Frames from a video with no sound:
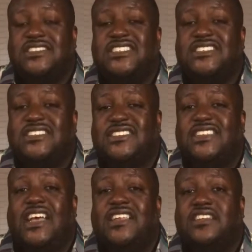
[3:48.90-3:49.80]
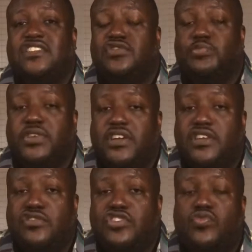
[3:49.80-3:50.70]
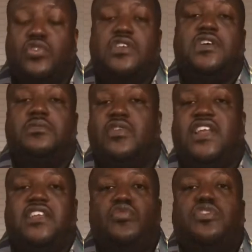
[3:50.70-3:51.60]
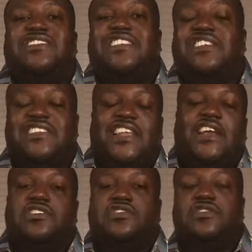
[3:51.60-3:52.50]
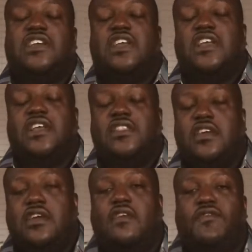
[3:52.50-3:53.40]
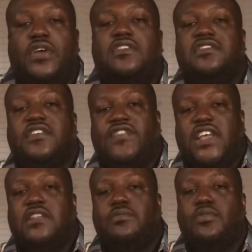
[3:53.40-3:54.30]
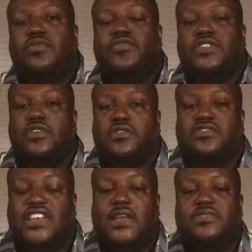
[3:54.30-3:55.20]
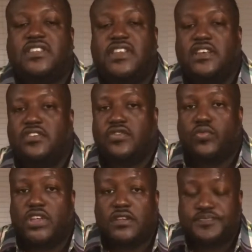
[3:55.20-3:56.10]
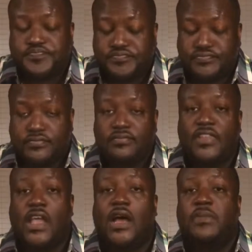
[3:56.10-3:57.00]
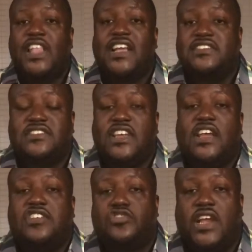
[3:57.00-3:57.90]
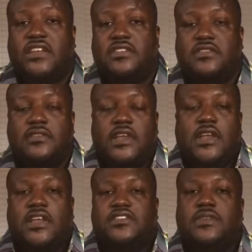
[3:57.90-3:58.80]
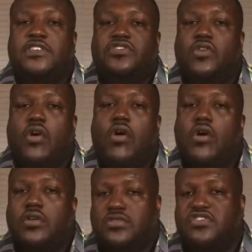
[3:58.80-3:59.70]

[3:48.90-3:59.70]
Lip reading: is not in disrepair. You just want to upgrade it. You want it to look nicer. There are funds available for those types of things as well. I'm a licensed contractor, similar to an auto